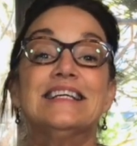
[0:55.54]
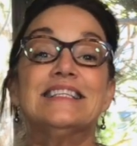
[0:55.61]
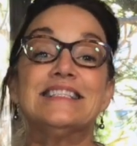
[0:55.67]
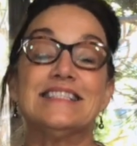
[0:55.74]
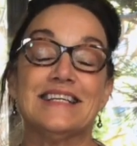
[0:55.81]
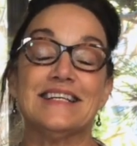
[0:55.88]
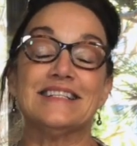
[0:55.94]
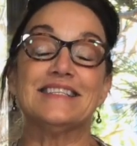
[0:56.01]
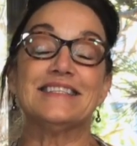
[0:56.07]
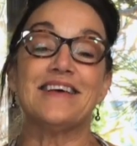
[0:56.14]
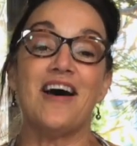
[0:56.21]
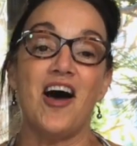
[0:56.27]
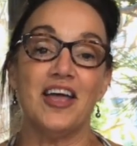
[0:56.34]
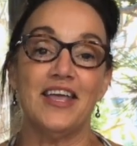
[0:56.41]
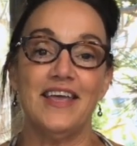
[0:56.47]
since
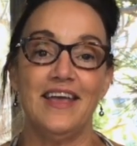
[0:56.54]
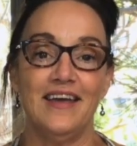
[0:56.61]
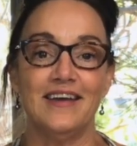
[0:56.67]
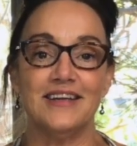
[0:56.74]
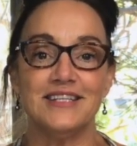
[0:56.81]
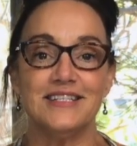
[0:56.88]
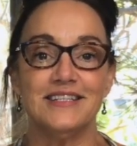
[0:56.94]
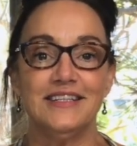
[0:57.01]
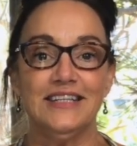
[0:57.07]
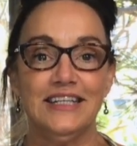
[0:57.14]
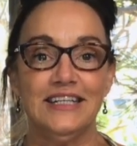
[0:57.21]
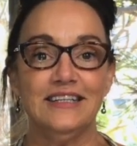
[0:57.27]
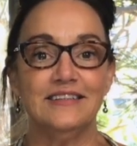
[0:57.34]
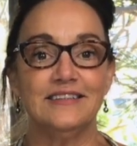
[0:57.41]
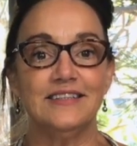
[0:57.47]
I can't
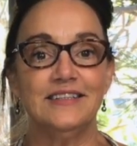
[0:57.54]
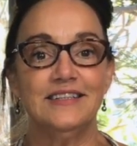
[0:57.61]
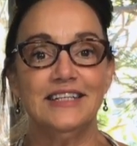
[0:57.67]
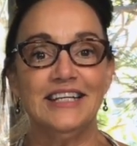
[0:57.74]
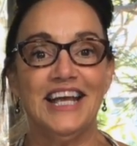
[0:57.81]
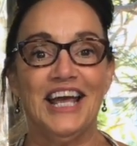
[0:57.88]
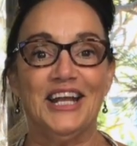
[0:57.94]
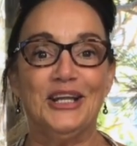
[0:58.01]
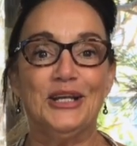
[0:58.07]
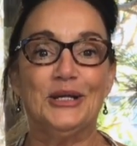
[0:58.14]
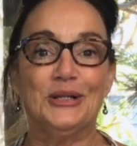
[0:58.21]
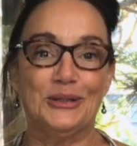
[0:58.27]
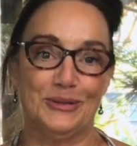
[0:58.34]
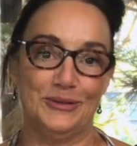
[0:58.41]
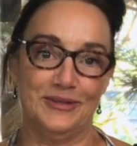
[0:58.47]
eat any
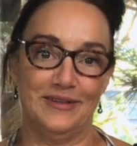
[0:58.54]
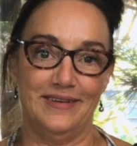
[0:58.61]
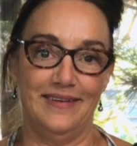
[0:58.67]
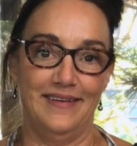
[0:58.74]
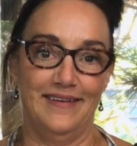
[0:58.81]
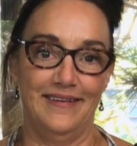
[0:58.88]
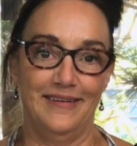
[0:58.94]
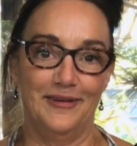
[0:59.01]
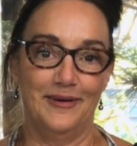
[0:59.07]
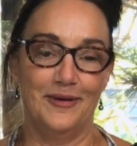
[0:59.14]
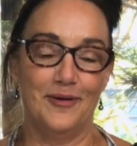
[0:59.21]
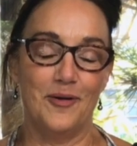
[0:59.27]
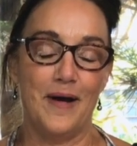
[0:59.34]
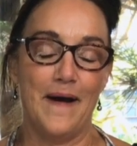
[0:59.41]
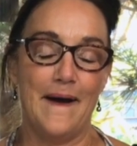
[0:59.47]
gluten.
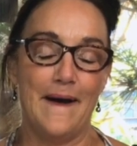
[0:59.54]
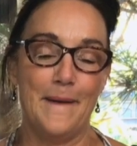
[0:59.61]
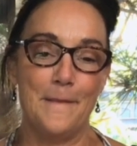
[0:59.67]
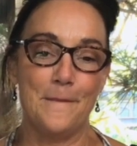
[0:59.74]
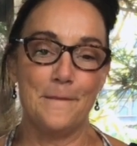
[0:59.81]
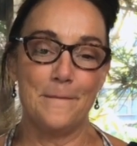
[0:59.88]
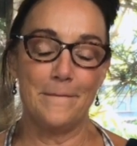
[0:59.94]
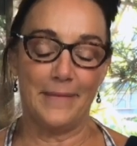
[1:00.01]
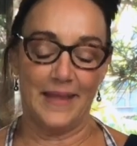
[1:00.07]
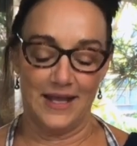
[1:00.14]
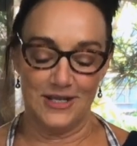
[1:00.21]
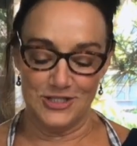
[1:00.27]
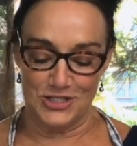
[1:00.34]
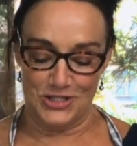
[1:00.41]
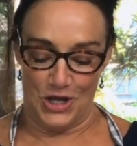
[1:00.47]

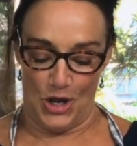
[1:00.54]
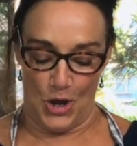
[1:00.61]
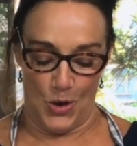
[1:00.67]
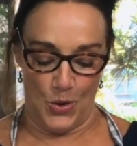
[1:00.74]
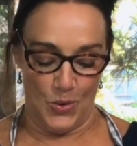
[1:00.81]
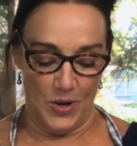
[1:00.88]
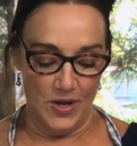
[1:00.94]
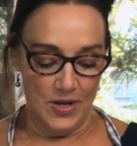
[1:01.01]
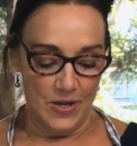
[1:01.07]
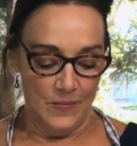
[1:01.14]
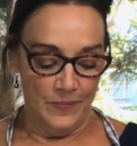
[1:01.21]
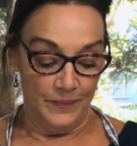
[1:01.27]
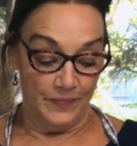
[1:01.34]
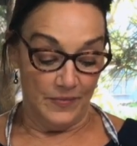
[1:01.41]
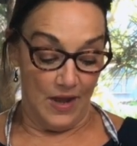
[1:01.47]
So
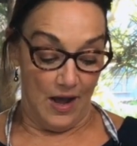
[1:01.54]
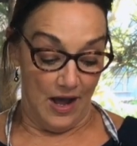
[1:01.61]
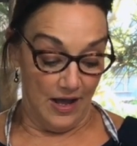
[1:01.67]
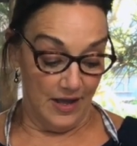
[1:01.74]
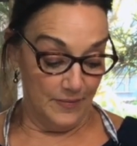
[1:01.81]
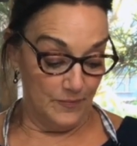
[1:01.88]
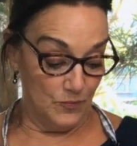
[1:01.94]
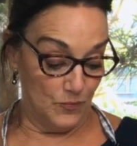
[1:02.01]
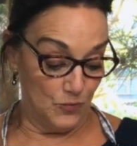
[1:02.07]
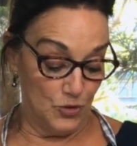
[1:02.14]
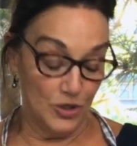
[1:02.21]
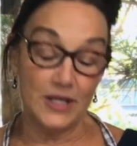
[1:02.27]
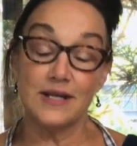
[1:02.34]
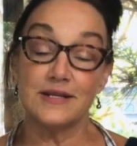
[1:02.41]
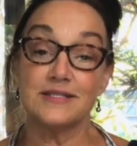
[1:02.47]
I'm
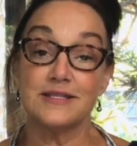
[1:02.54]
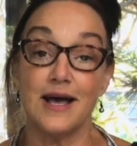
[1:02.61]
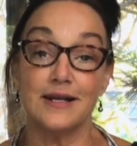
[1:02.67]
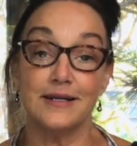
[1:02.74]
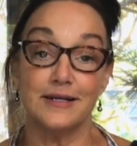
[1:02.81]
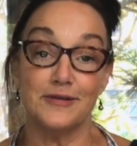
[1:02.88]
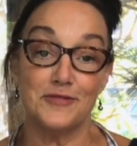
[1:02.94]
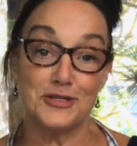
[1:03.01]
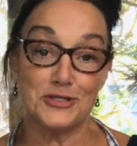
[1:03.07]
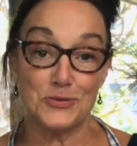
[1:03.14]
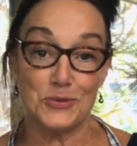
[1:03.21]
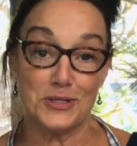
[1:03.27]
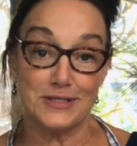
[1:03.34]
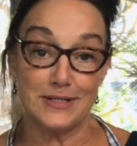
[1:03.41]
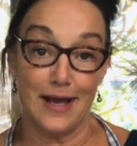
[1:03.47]
really excited if this
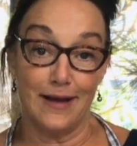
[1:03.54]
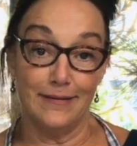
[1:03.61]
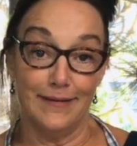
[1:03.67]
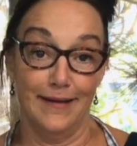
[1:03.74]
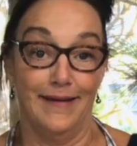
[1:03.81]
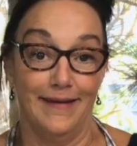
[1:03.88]
works out.